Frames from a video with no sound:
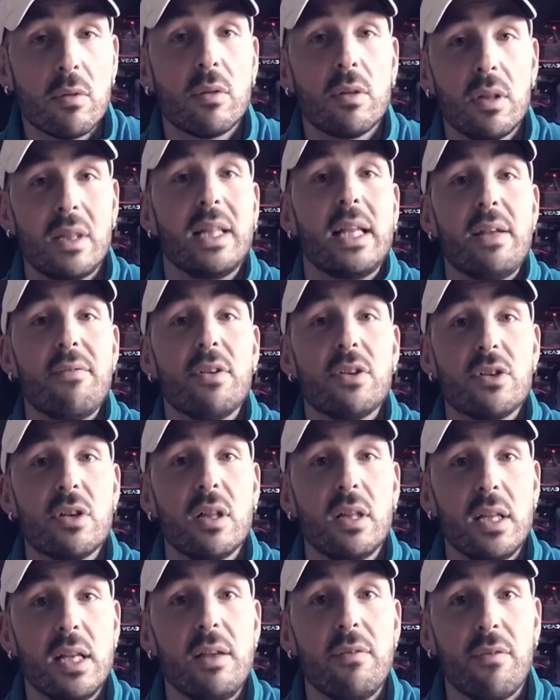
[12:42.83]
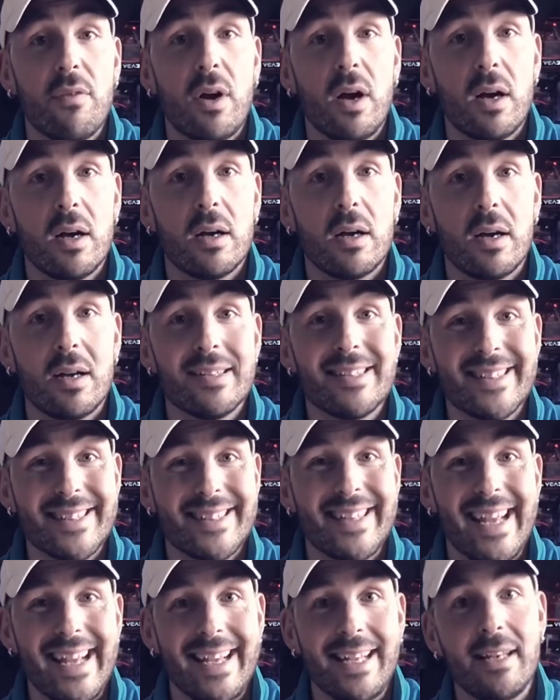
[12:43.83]
leave a
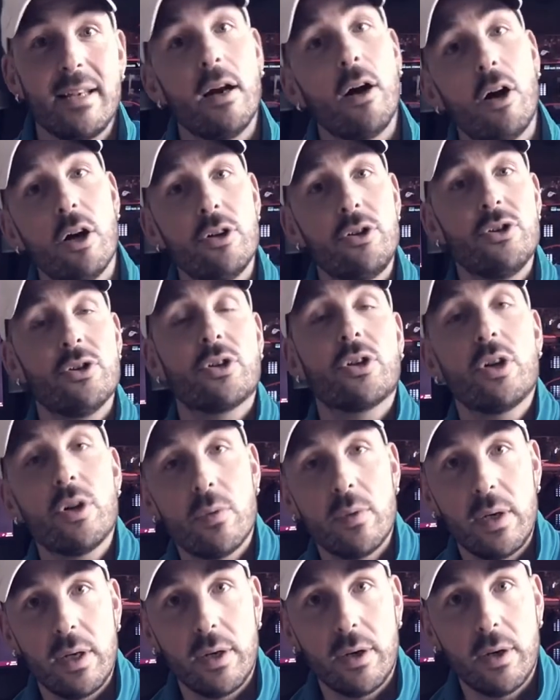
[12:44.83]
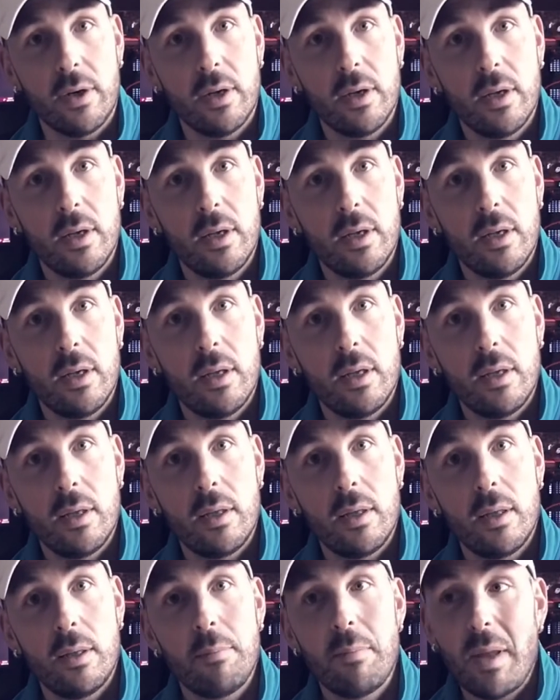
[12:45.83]
stain on your career.
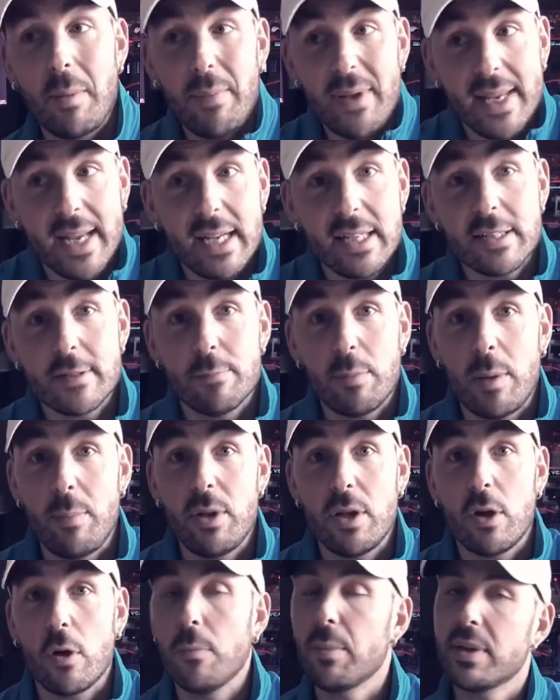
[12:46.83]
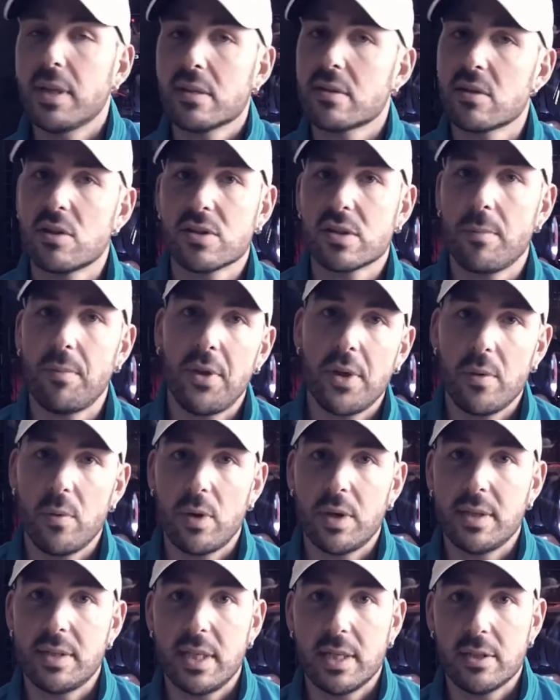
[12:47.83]
Maybe yes, maybe no, but that's not something you
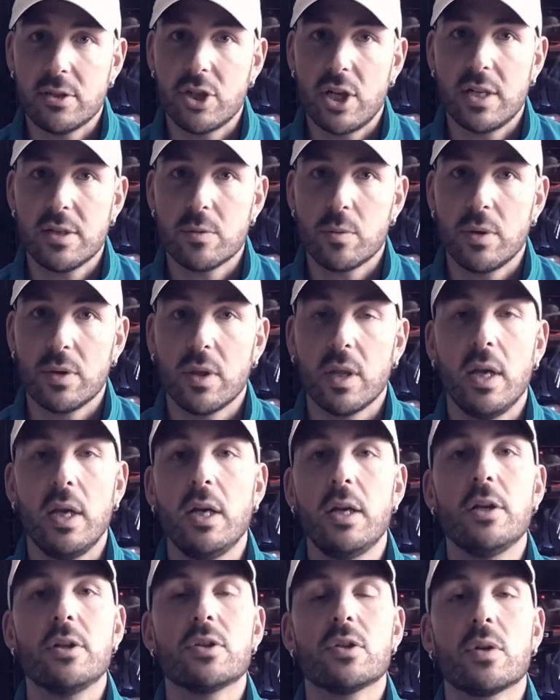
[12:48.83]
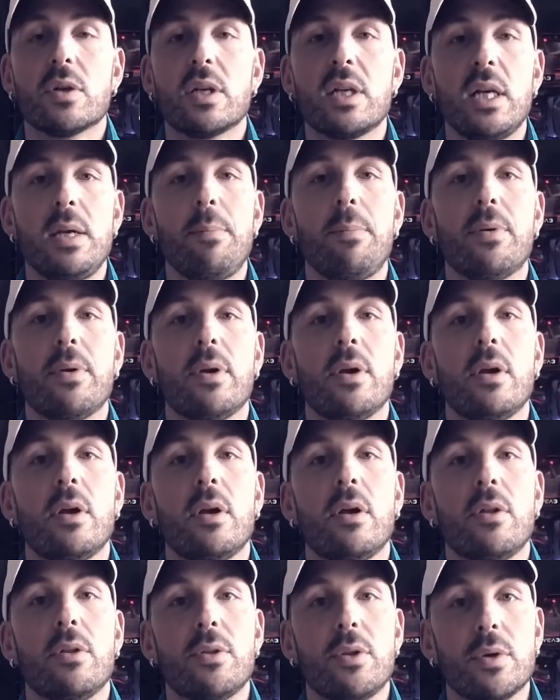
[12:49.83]
want to take a chance with. So keep
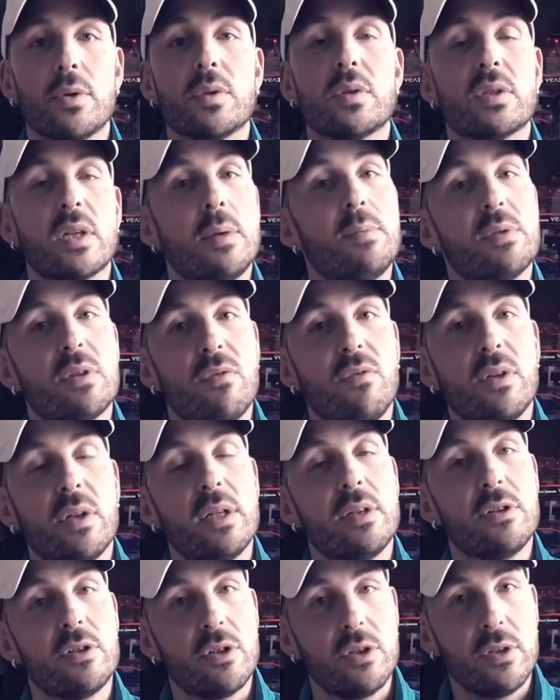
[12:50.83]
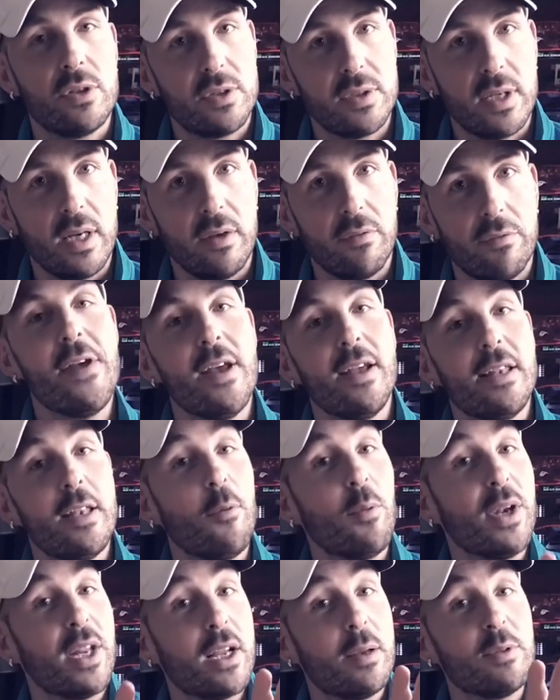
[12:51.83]
those types of feelings to yourself. Now,
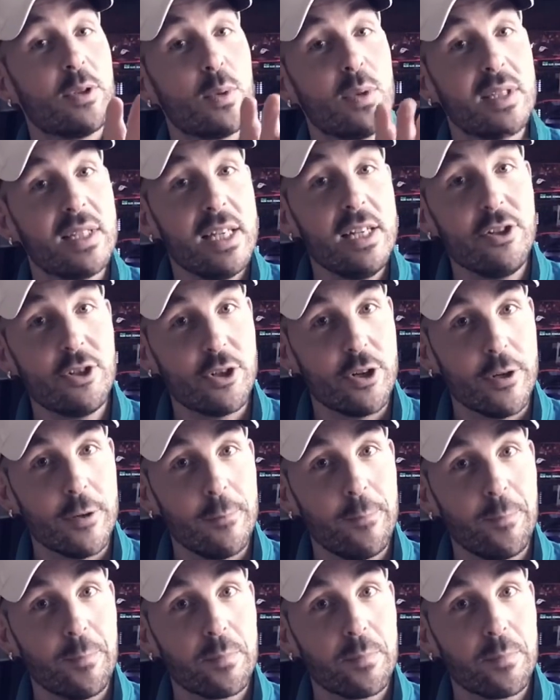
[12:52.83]
when it comes to a teacher,